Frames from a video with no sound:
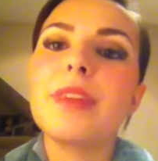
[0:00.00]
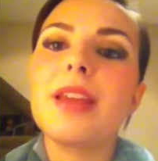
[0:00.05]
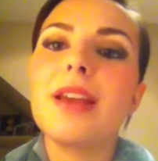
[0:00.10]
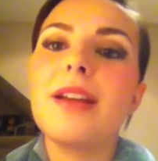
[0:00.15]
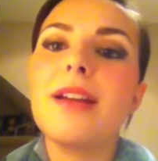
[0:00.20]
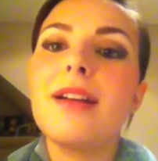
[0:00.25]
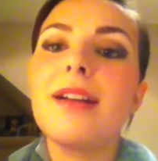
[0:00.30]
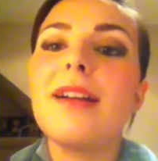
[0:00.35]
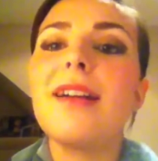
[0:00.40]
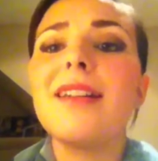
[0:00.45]

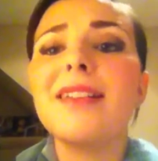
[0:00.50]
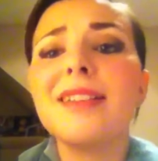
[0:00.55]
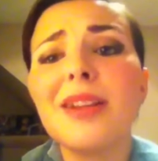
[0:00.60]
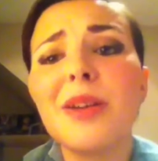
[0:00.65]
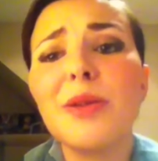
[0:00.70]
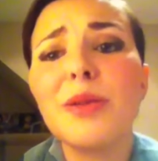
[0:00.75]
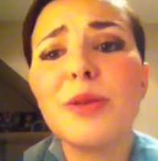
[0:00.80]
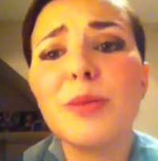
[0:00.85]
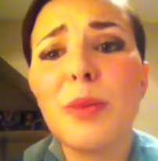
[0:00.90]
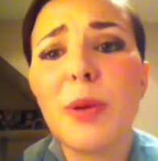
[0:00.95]
I know it's
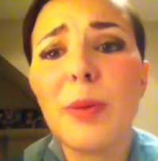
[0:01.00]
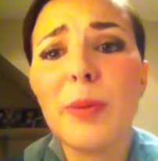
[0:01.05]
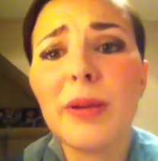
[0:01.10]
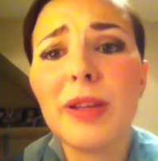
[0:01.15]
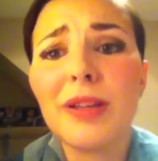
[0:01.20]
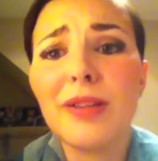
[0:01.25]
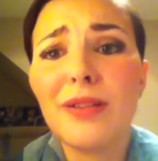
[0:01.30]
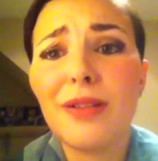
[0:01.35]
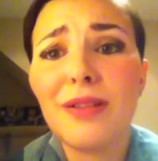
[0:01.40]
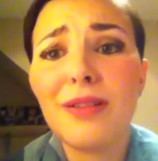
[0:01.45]
probably
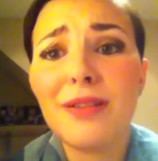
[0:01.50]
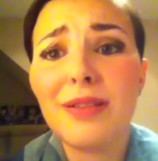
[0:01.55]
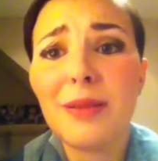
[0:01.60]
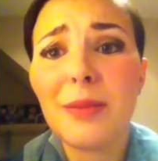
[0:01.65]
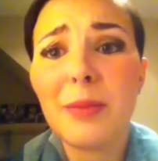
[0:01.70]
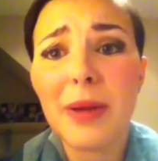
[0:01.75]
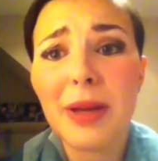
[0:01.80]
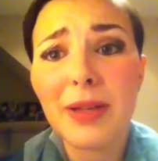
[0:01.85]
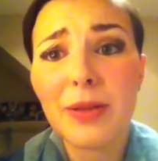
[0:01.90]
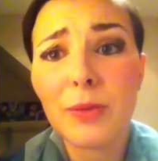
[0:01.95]
not the
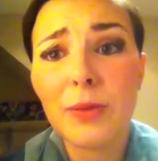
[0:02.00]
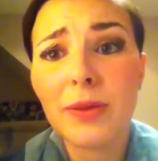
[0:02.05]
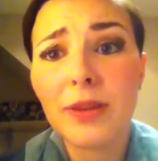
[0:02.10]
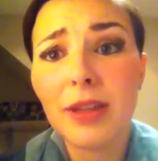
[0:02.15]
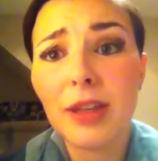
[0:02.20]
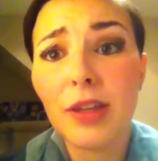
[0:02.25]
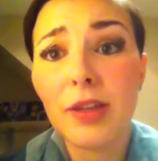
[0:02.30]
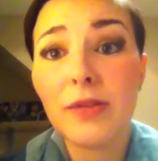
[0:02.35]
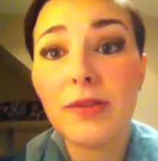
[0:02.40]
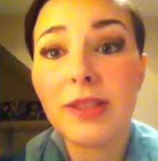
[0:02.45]
best one that you've
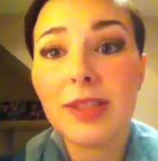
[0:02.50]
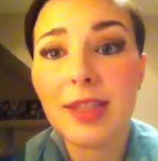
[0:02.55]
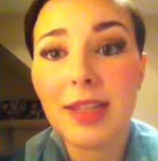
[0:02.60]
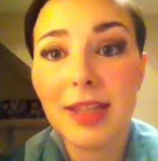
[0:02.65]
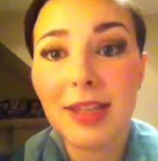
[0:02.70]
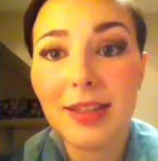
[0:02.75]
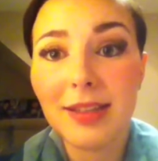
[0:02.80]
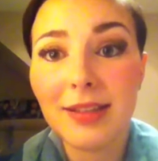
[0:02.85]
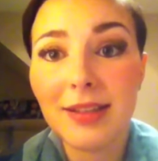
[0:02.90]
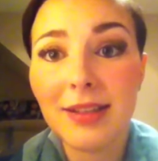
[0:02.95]
seen,
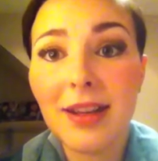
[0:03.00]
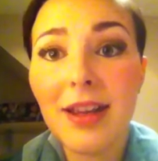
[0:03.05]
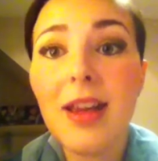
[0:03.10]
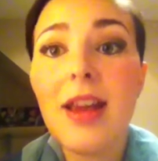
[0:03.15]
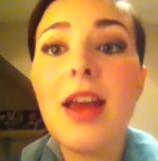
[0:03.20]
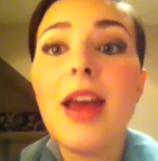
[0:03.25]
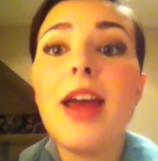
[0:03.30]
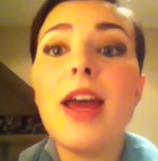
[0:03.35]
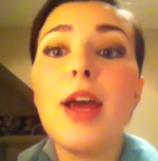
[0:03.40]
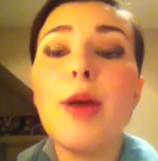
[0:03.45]

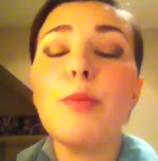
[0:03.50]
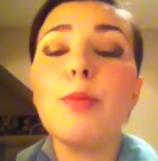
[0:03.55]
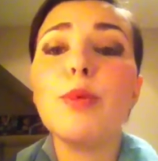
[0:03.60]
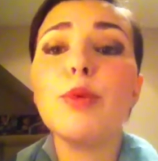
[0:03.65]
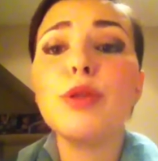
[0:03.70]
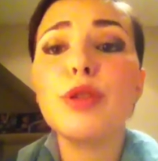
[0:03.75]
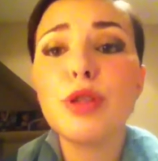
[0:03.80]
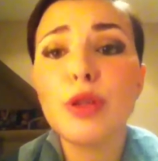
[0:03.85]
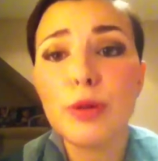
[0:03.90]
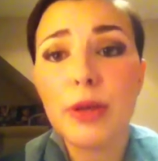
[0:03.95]
but do
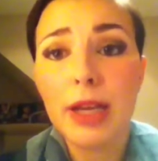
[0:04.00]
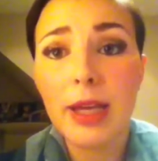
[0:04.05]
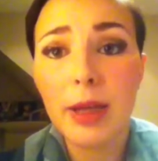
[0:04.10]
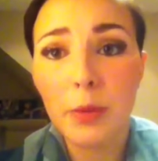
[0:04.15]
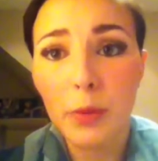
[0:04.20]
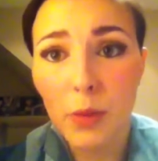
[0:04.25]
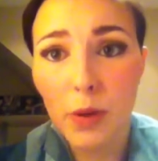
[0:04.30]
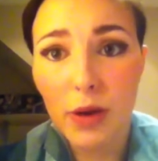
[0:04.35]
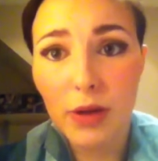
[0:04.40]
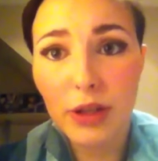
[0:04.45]
keep
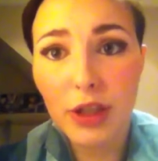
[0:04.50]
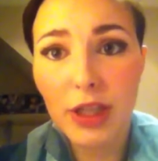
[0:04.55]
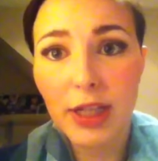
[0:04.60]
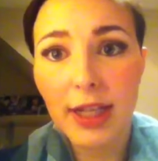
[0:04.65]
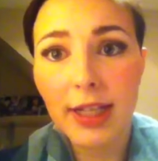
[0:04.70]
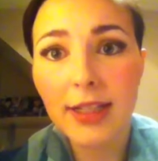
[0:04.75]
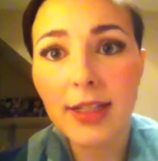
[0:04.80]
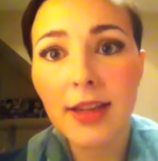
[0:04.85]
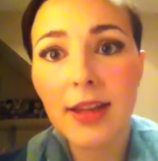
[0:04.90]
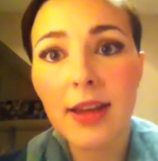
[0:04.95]
watching
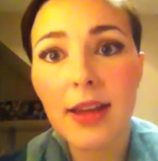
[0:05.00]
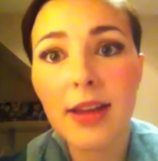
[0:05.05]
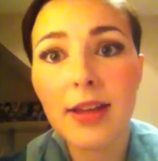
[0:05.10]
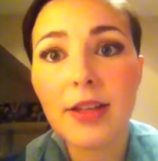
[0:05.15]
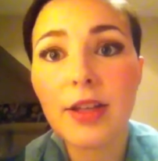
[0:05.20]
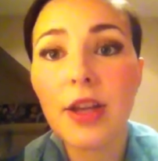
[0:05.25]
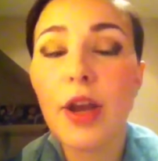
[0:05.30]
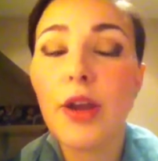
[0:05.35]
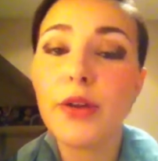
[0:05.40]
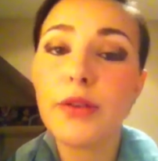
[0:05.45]
and
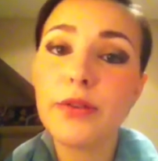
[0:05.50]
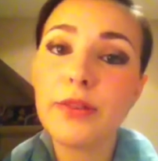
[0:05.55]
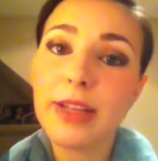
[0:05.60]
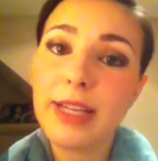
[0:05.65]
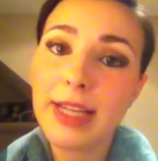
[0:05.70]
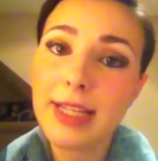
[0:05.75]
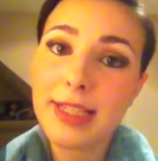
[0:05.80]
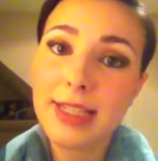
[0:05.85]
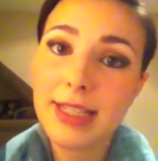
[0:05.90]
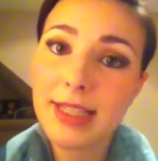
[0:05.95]
hopefully, as I
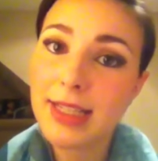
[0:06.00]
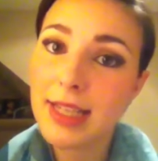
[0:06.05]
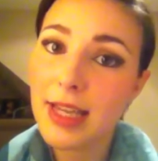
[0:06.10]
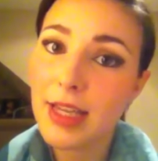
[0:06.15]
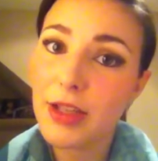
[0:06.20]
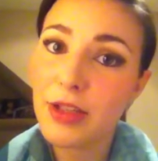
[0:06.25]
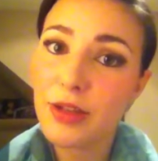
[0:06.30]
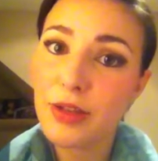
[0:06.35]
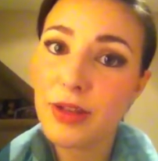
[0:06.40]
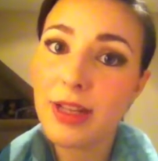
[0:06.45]
say, it should
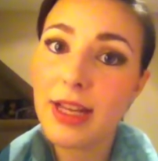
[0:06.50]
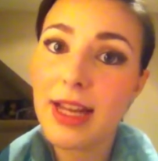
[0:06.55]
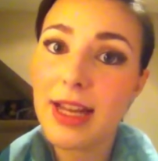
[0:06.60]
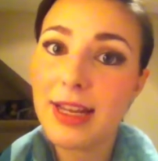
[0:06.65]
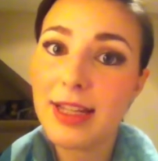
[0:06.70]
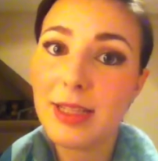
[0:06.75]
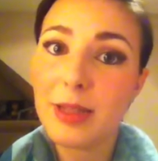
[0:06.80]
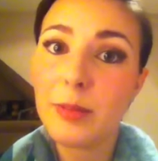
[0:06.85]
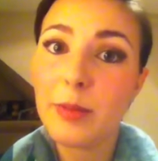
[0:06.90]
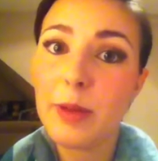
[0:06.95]
get a little
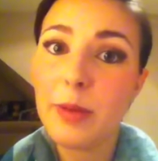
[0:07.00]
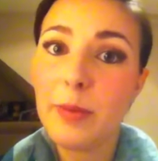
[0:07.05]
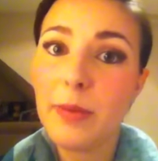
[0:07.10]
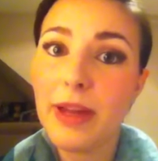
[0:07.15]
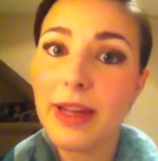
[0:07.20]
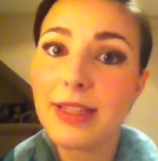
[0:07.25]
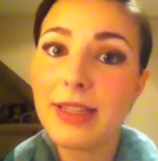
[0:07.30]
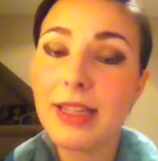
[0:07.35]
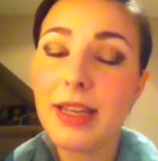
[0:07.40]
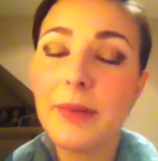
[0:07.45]
bit
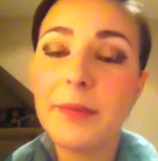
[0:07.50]
better.